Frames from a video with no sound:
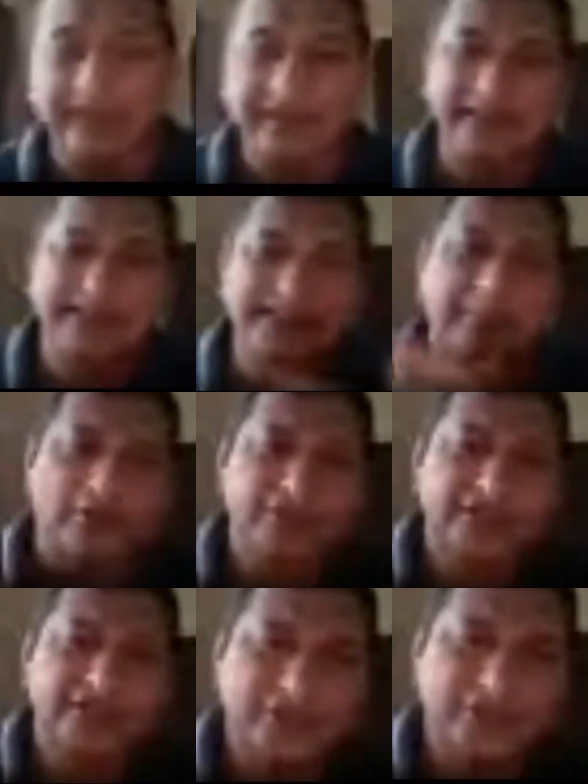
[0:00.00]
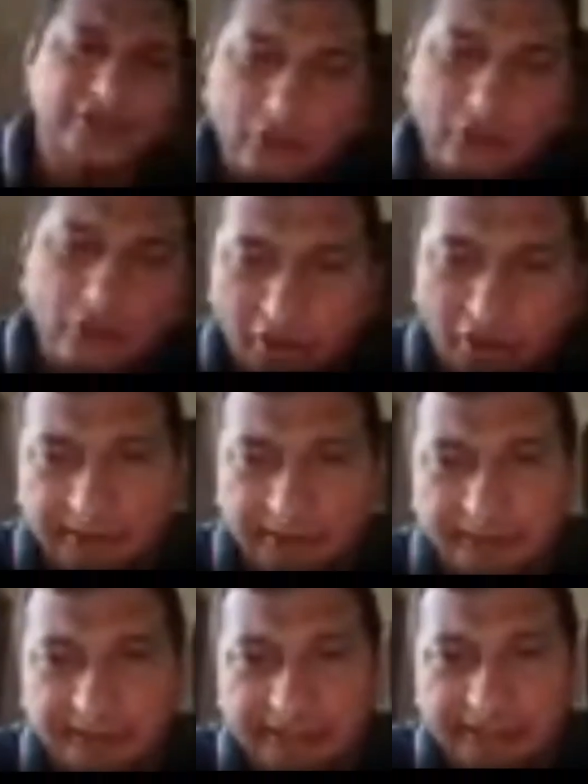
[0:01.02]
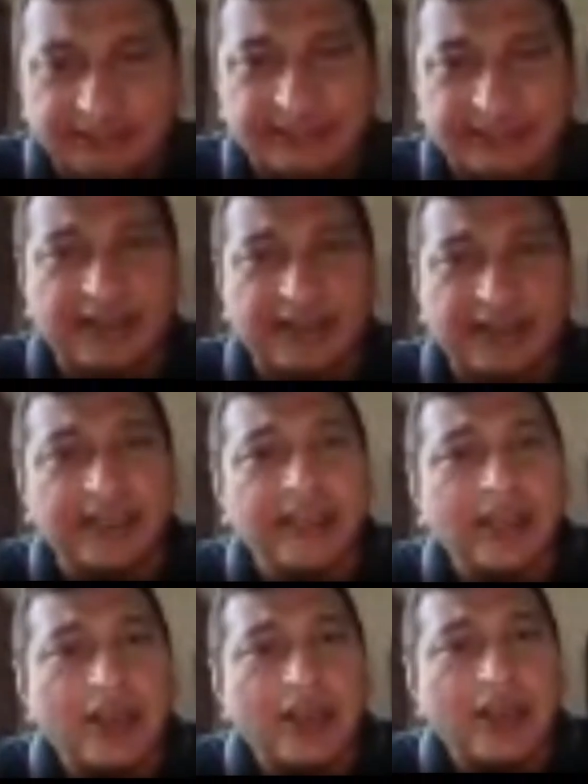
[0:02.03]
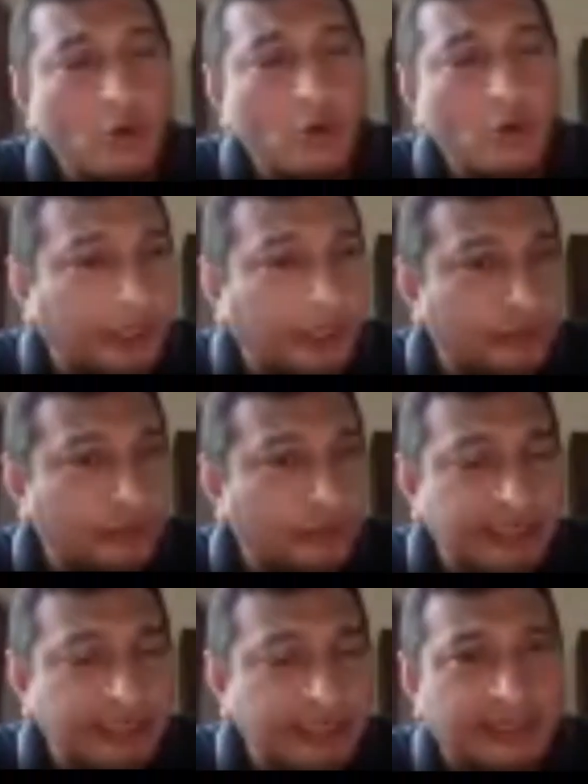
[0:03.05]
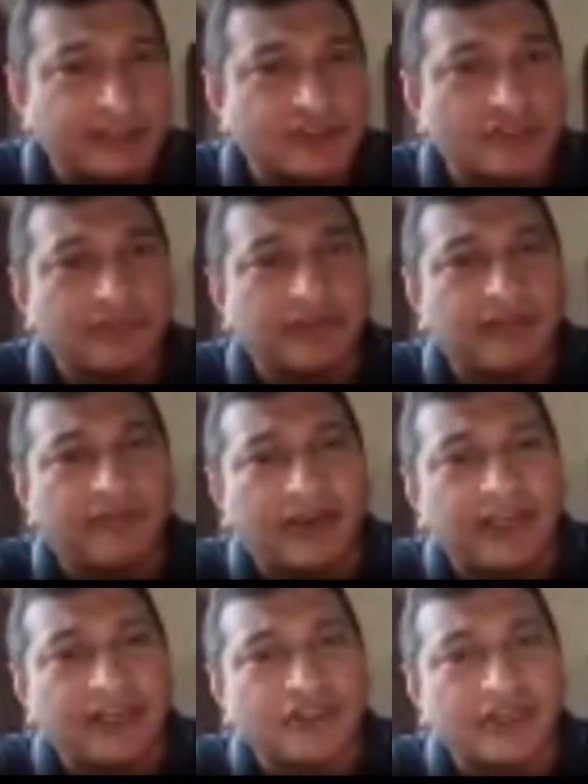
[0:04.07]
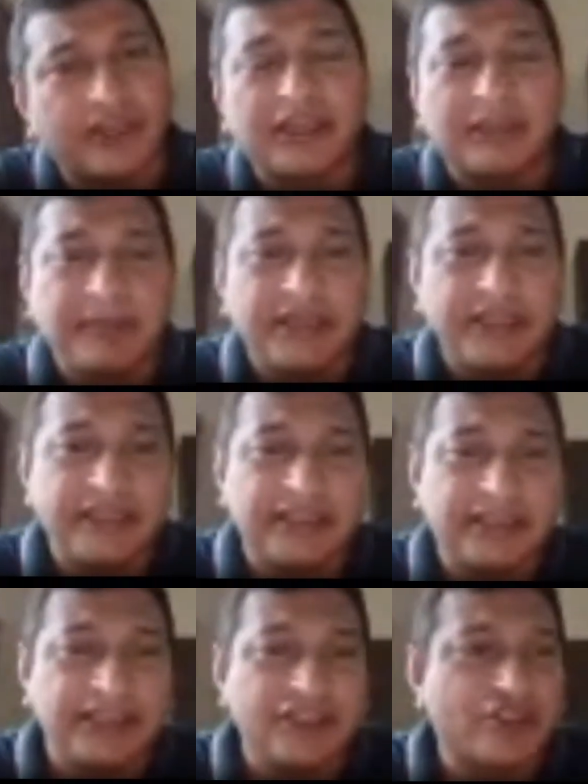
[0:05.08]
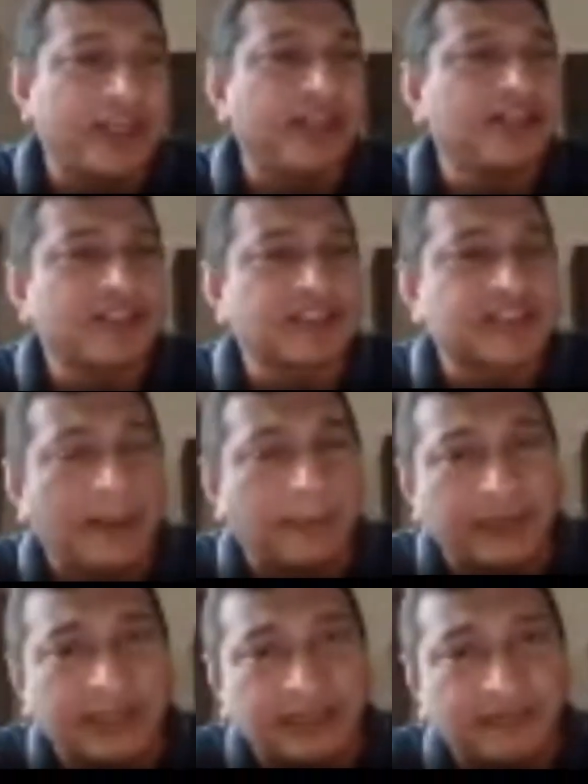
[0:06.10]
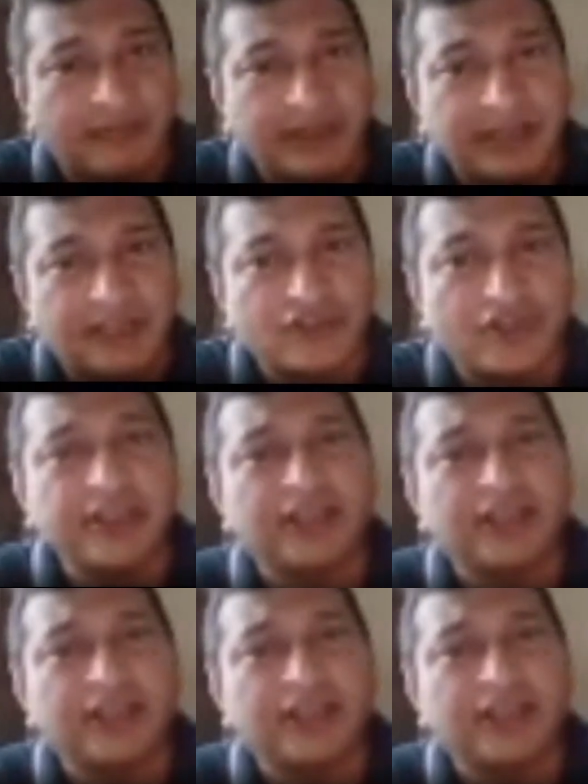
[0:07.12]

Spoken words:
here is depositors would not necessarily look into the details of the financial intermediary, changes happening in financial